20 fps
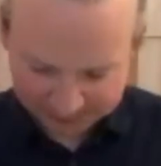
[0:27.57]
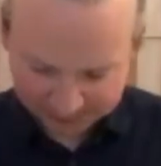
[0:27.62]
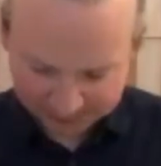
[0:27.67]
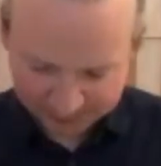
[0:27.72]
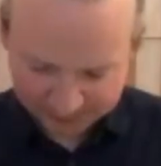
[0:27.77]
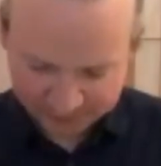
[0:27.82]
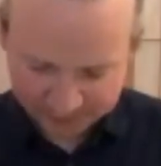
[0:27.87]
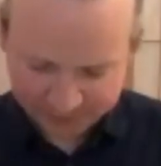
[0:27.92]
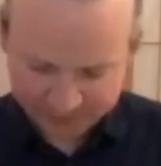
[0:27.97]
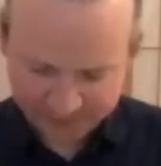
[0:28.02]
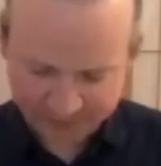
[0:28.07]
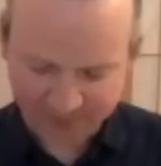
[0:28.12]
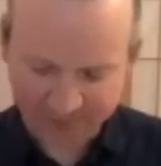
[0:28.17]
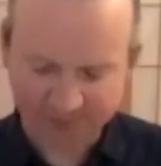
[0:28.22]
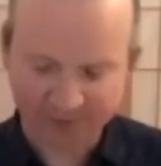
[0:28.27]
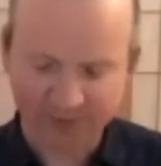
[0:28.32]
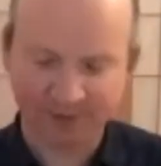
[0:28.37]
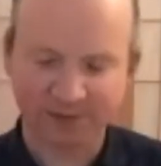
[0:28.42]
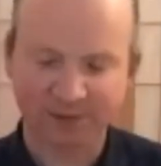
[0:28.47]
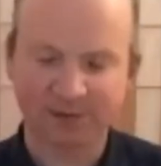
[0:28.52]
with a
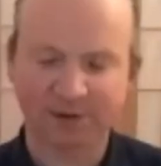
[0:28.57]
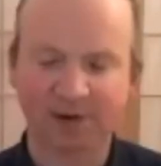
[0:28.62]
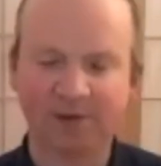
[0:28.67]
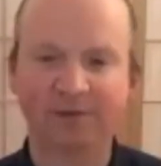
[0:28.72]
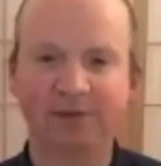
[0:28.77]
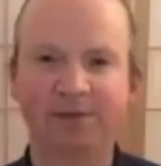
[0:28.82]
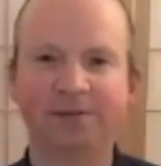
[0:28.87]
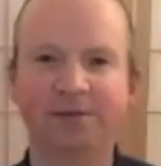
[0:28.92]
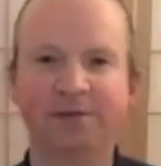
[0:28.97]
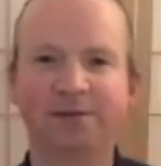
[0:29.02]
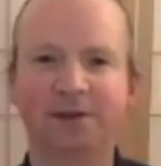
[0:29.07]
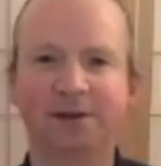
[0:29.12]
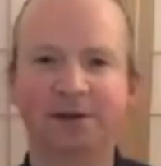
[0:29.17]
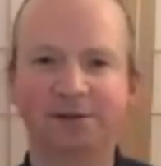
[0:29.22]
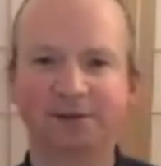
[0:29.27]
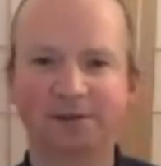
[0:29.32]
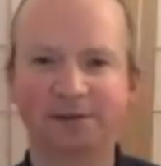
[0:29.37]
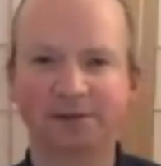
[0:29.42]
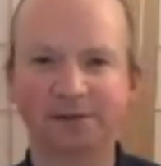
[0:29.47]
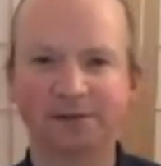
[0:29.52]
series of
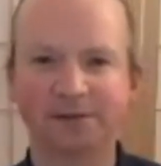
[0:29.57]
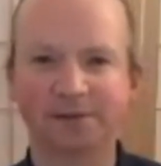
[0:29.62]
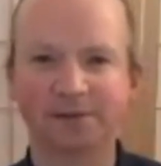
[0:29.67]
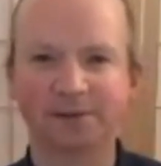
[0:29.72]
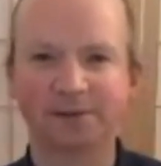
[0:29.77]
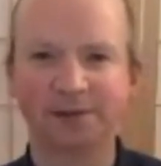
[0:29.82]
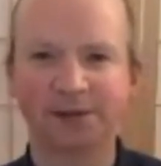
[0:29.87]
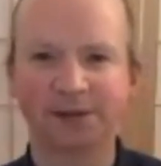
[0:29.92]
essential